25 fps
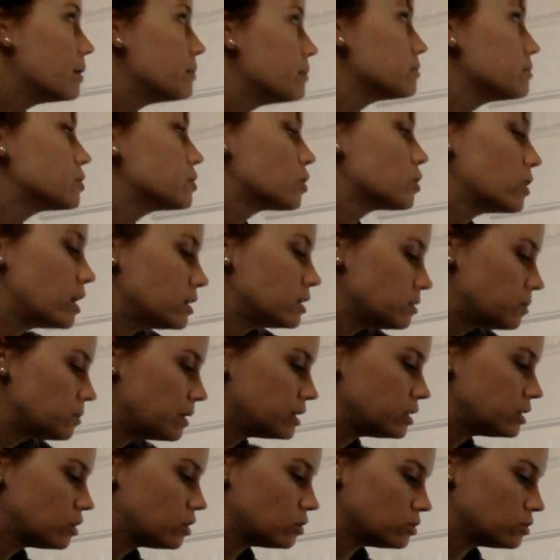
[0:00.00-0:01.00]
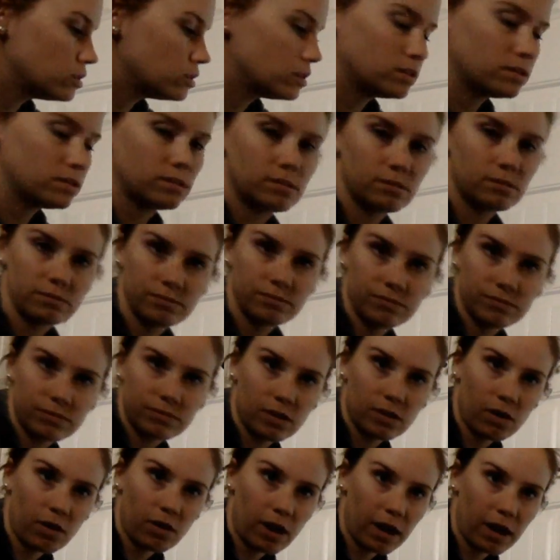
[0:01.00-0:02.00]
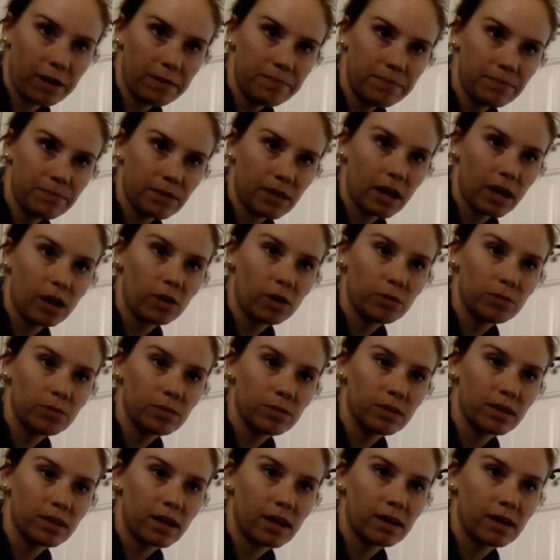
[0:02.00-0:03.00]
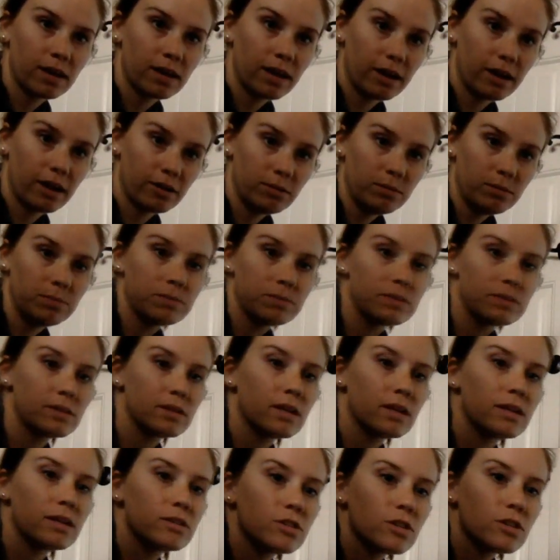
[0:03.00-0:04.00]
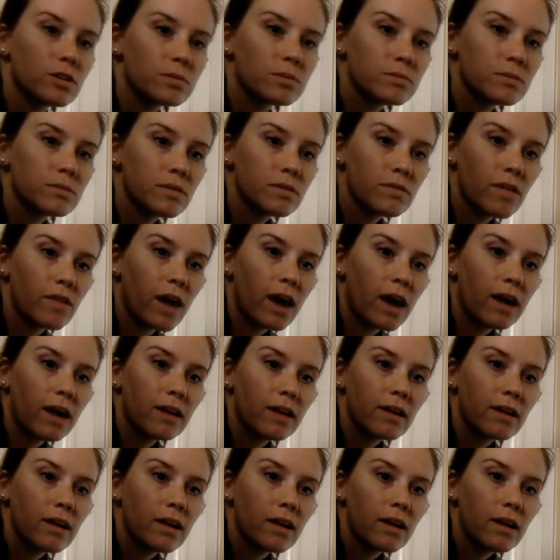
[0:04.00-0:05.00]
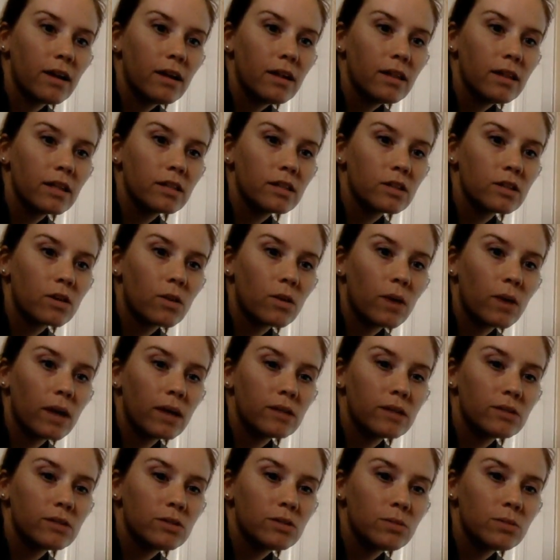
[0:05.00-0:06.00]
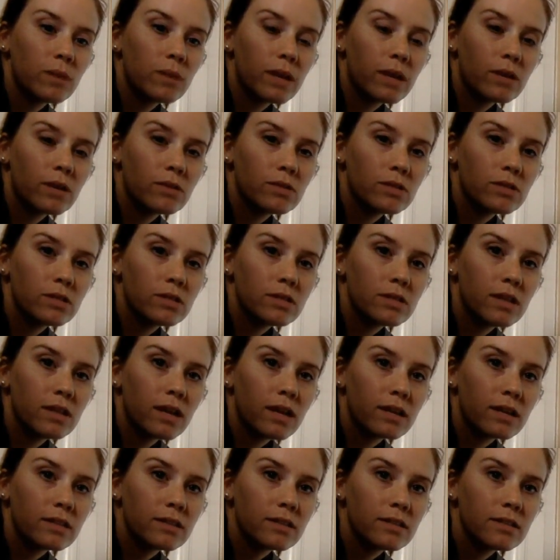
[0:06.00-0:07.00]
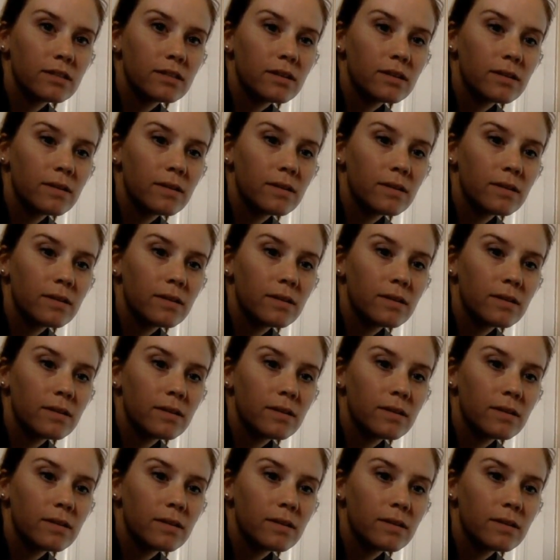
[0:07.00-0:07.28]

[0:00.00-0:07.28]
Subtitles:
so that's mitosis. Okay, I hope that helps in terms of that. Let's go on to meiosis next.